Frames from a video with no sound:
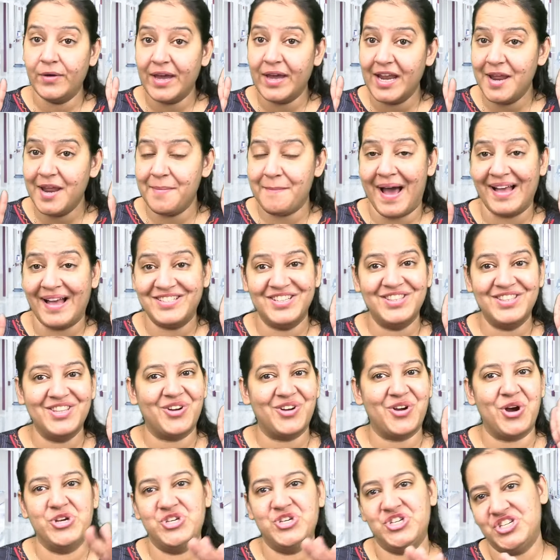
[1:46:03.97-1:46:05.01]
You can imagine the
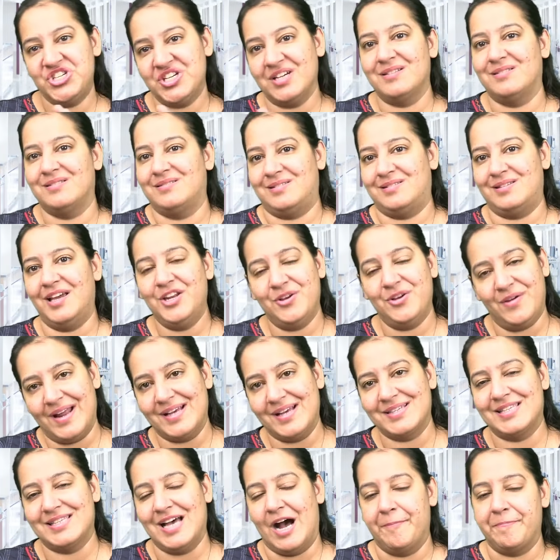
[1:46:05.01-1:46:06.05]
questions in your
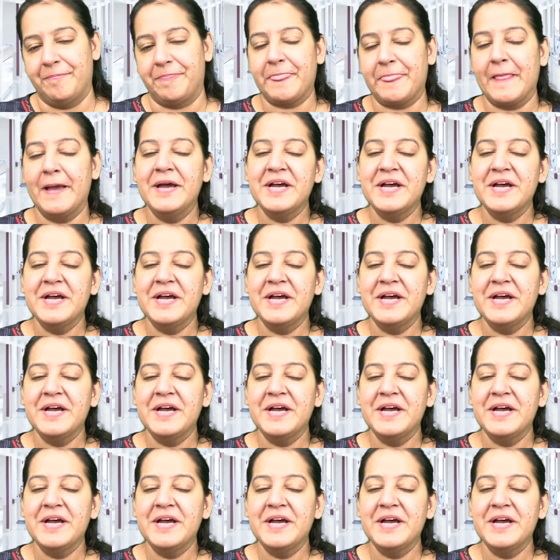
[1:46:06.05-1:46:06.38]
exam.